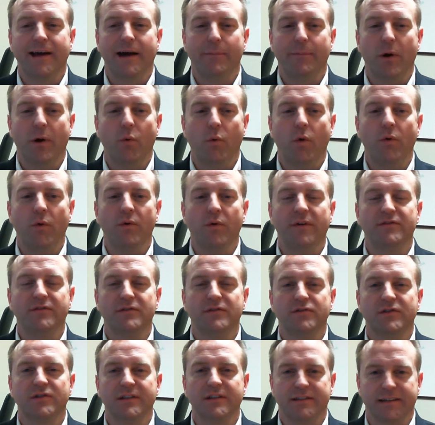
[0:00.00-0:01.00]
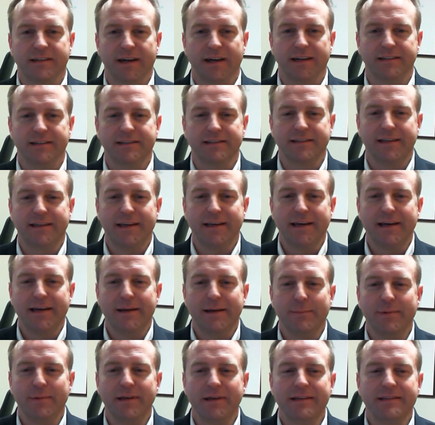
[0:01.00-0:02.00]
about what we've discussed,
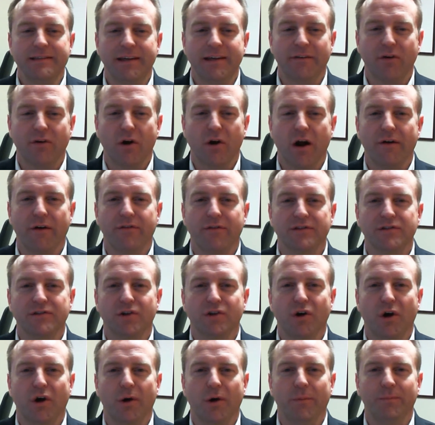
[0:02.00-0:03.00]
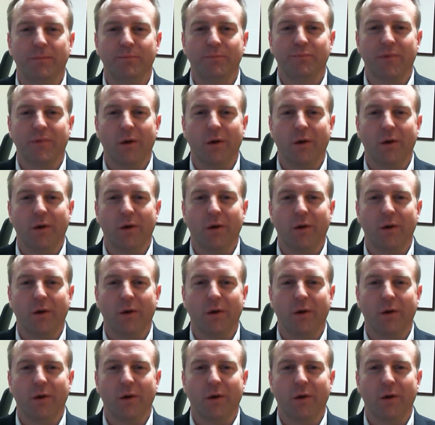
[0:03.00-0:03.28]
please give our office a call.